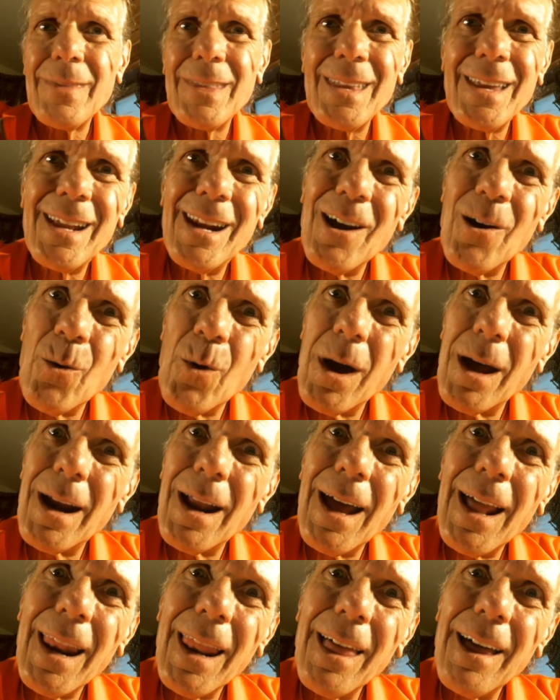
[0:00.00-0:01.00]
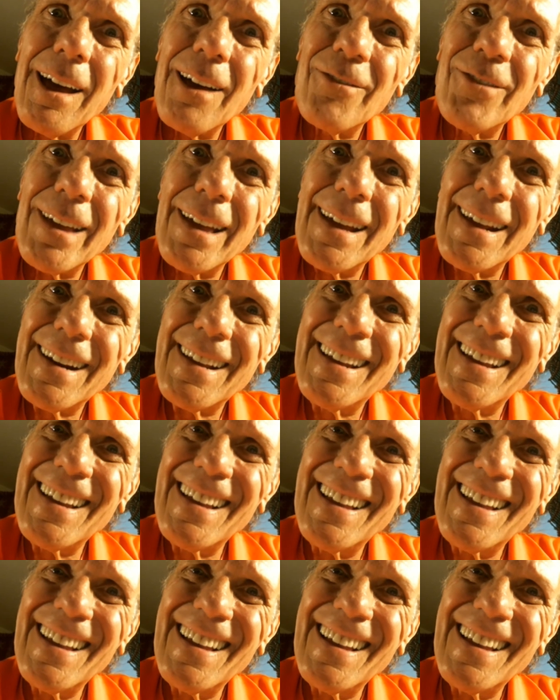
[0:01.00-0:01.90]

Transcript: you know what? I love it.